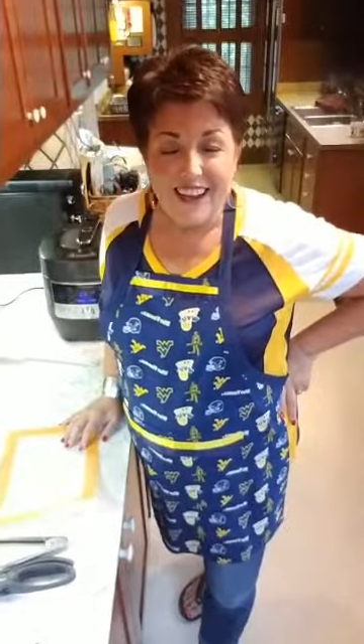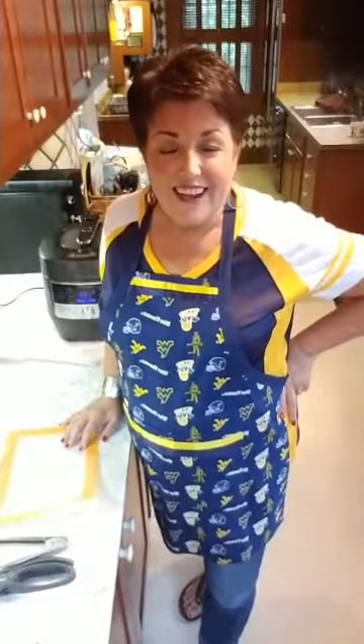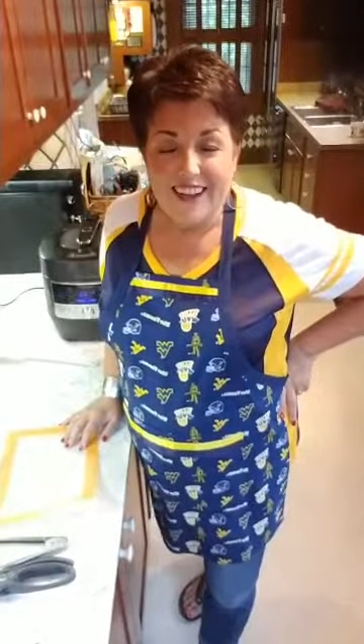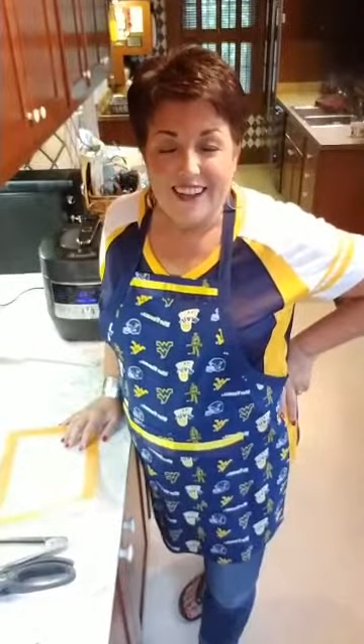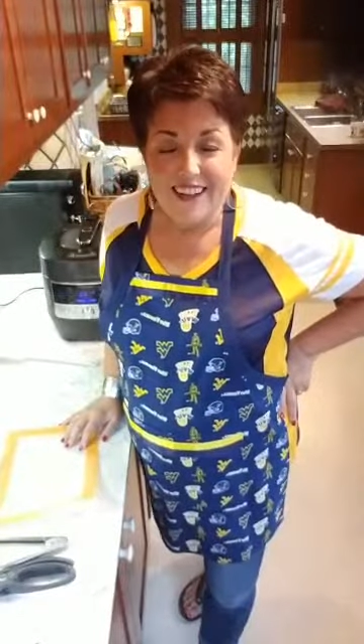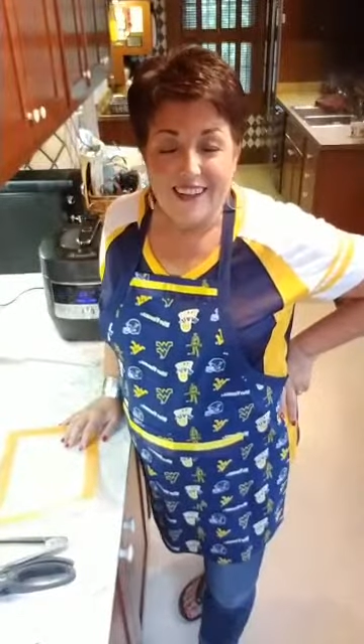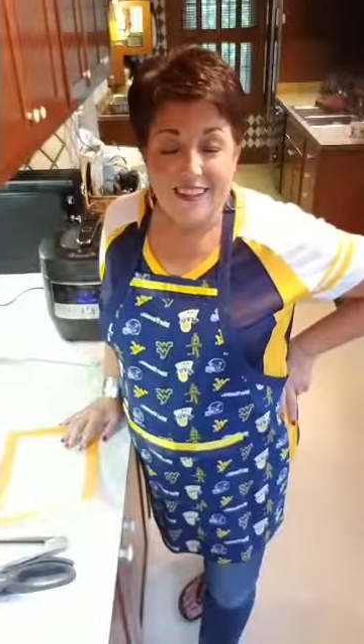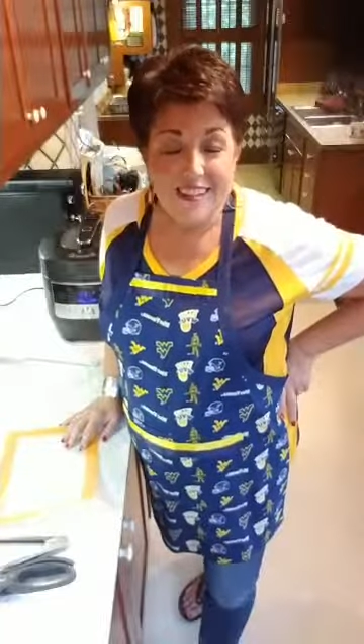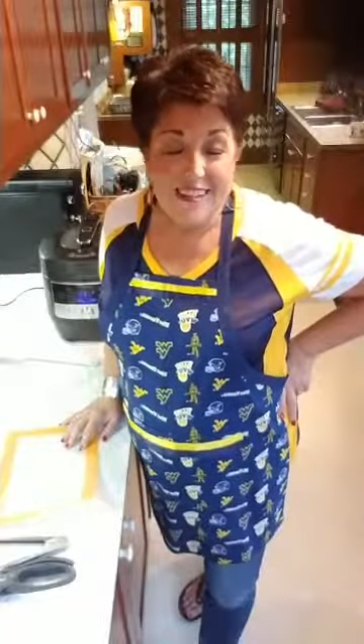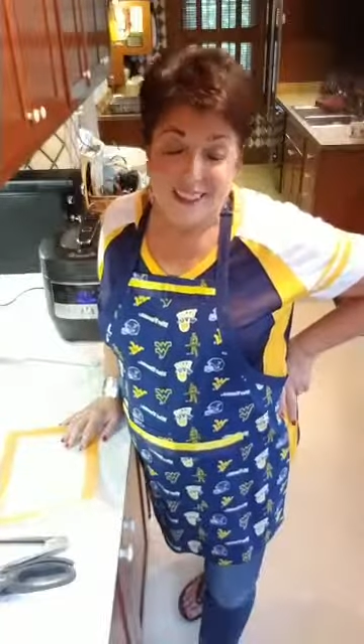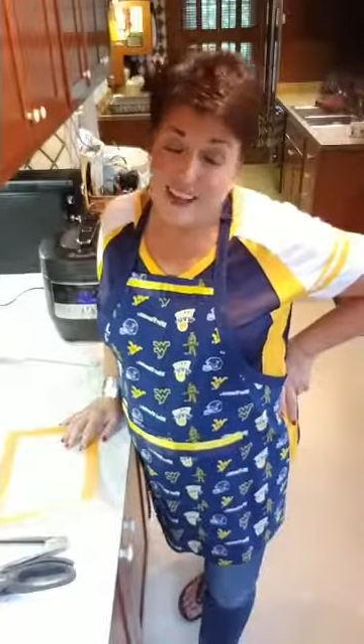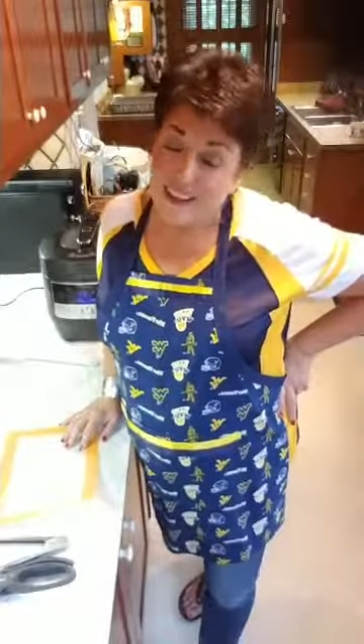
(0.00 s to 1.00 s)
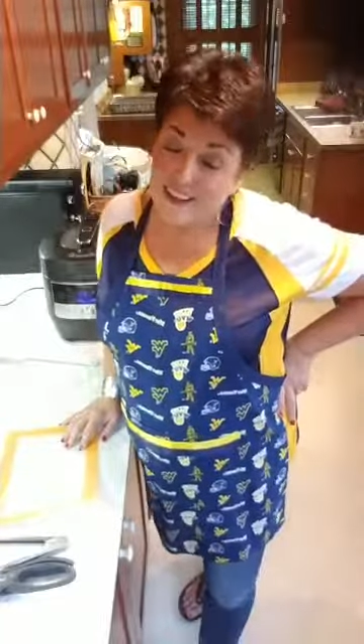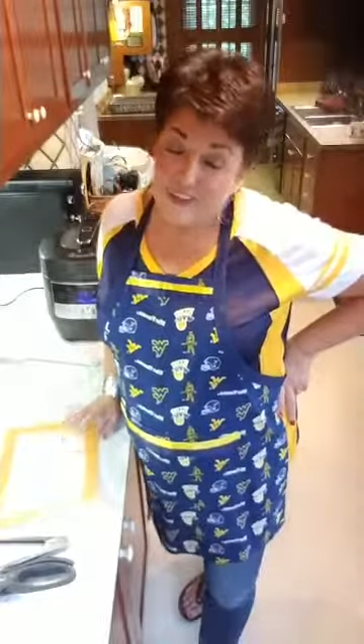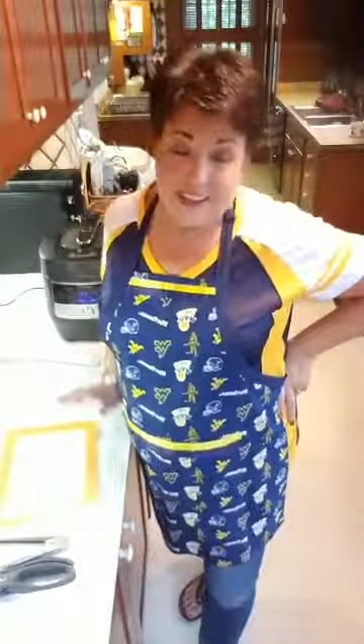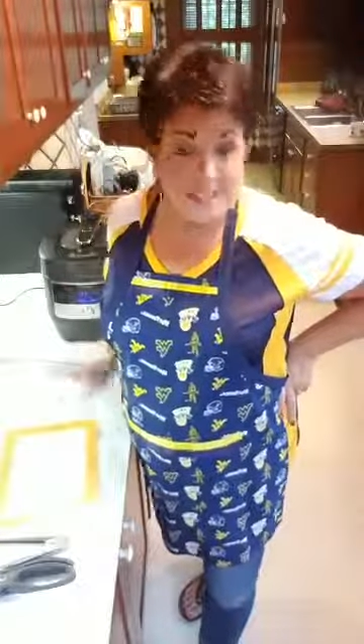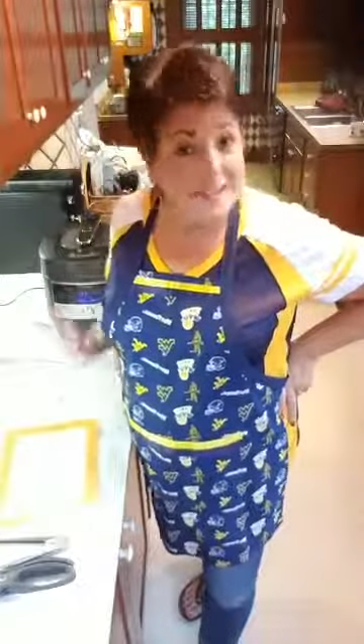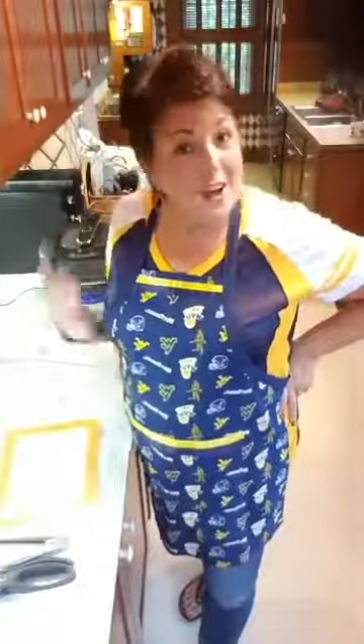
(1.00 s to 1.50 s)
And if
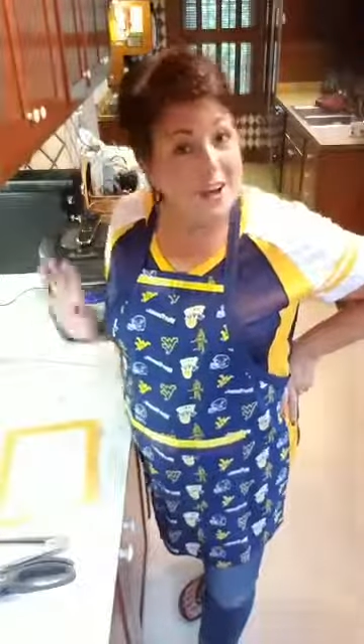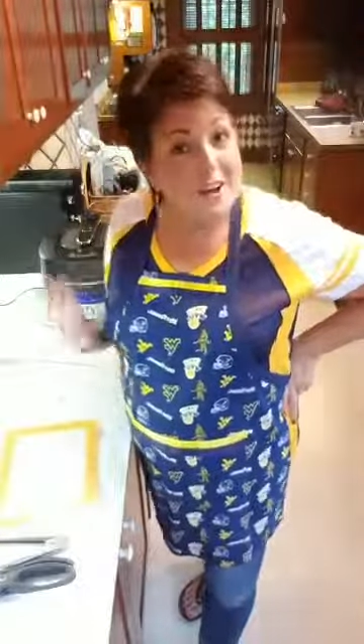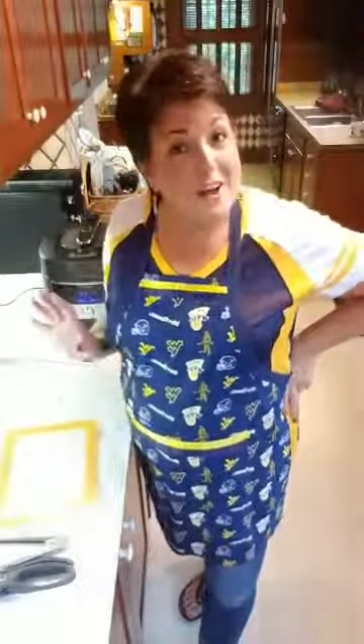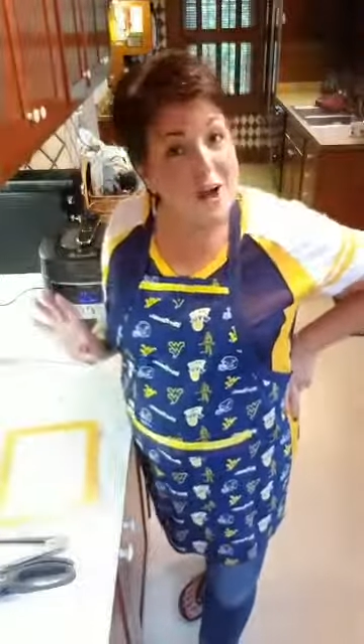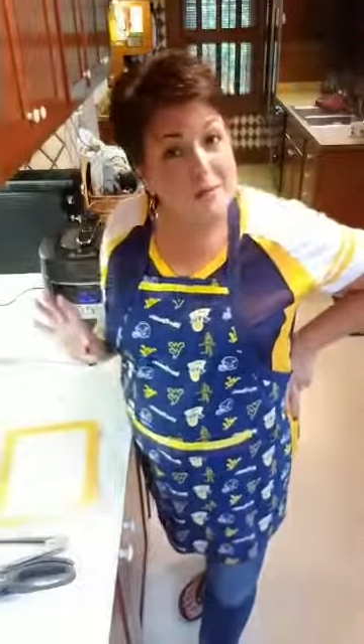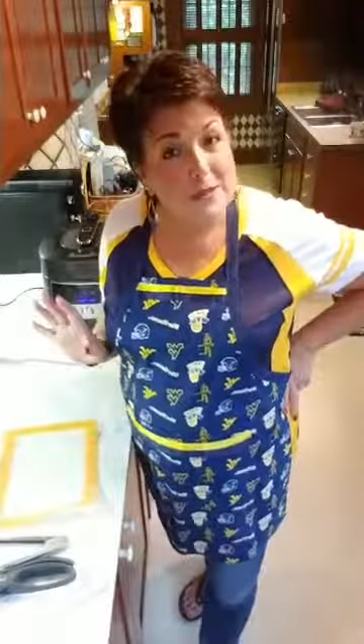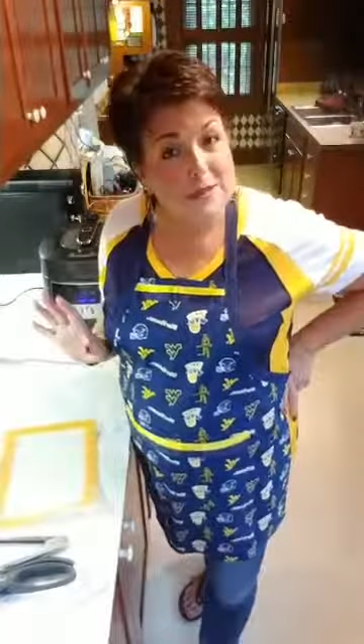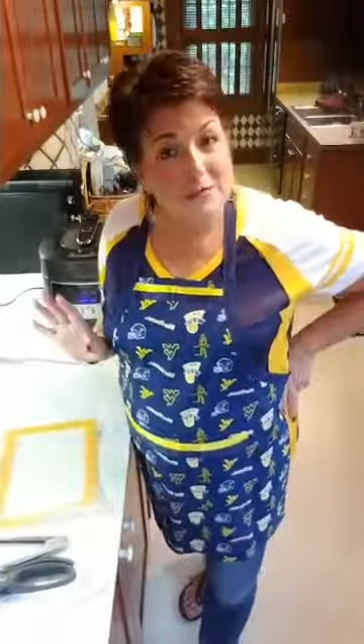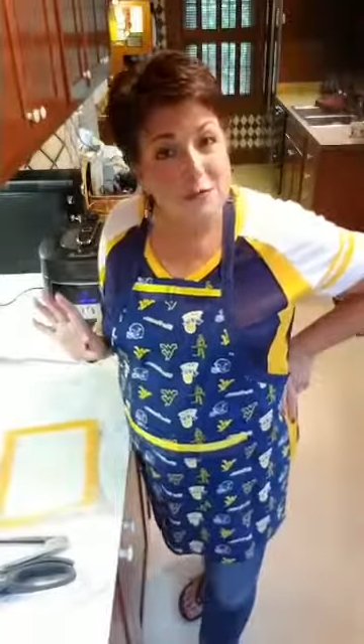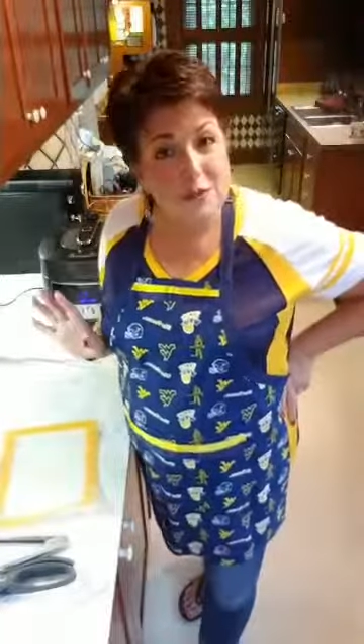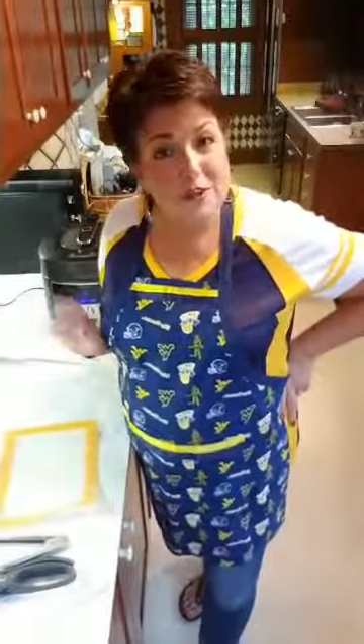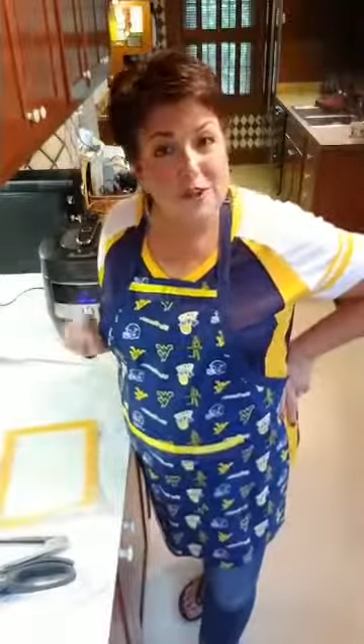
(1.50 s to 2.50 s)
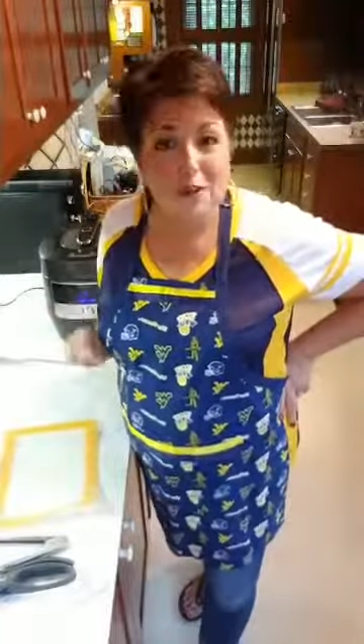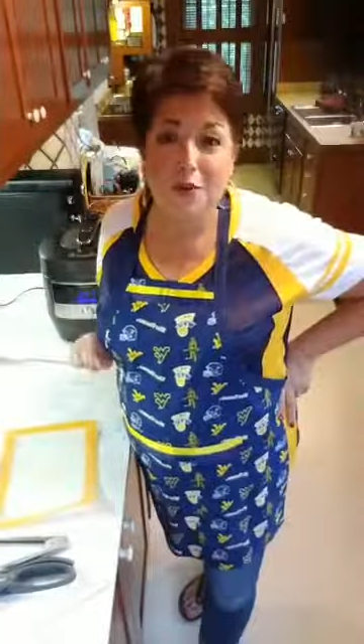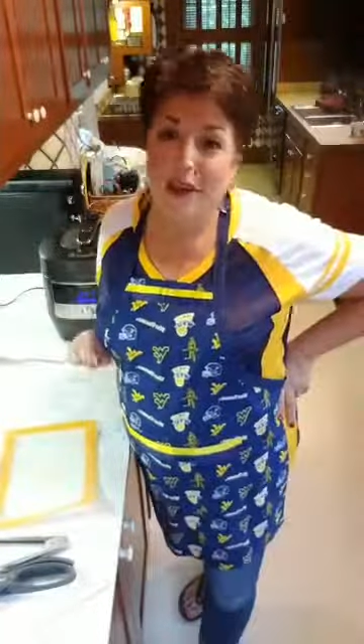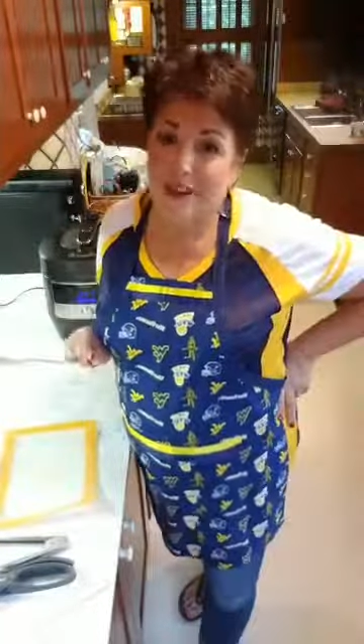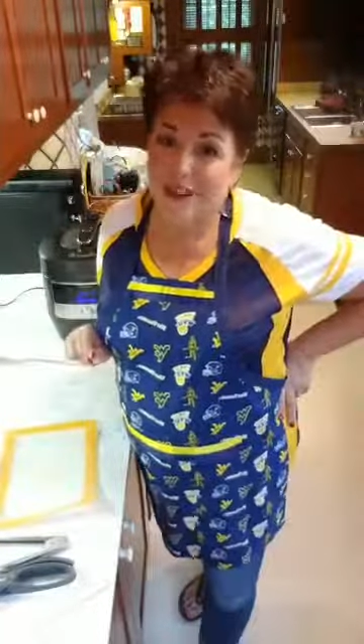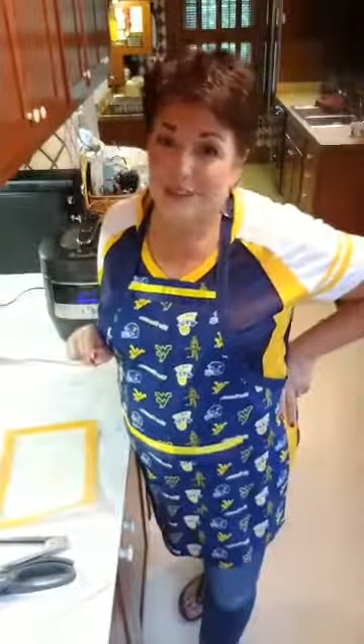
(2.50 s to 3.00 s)
that's not an option for you,
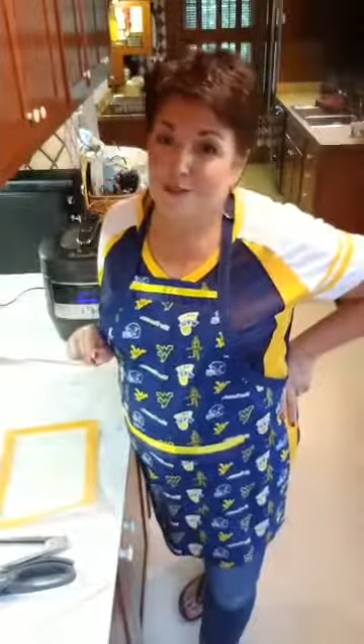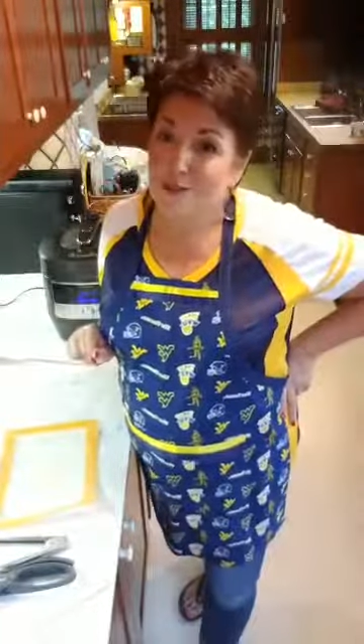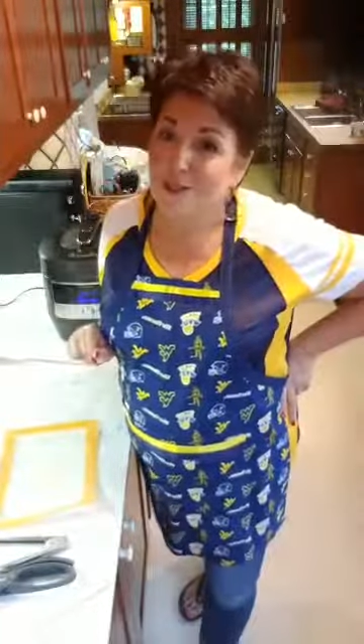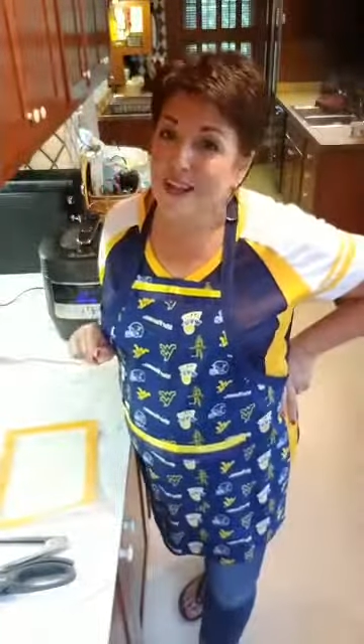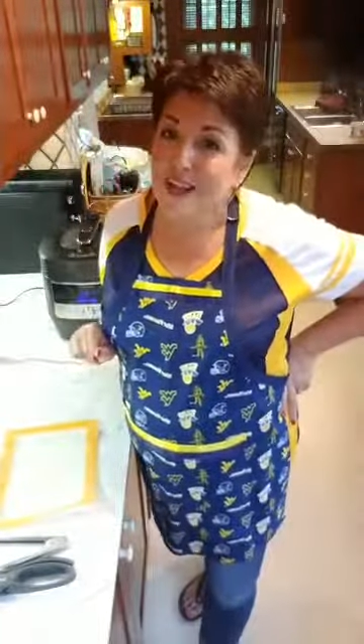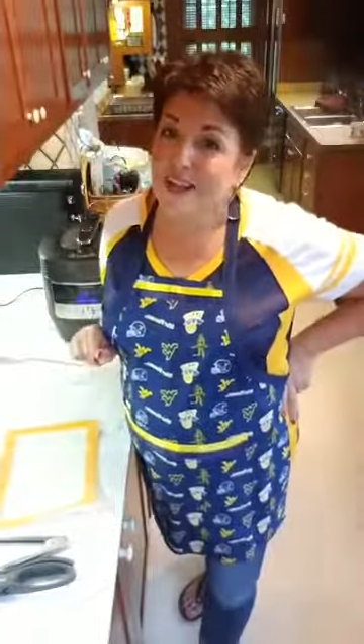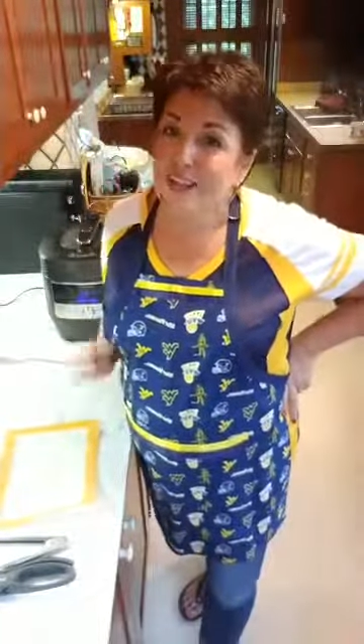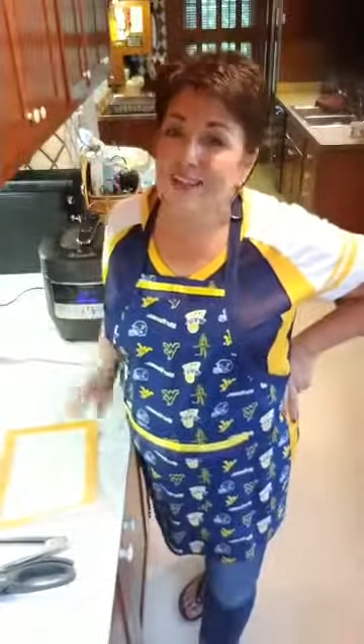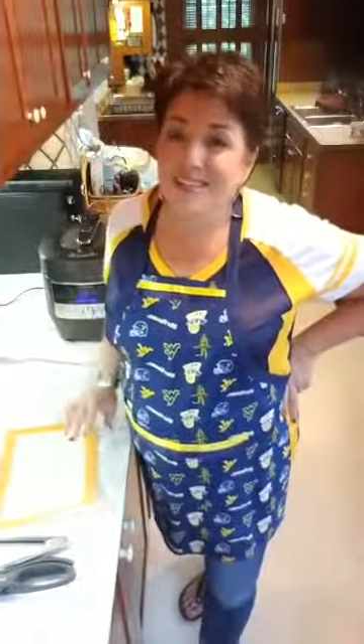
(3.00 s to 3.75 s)
I understand.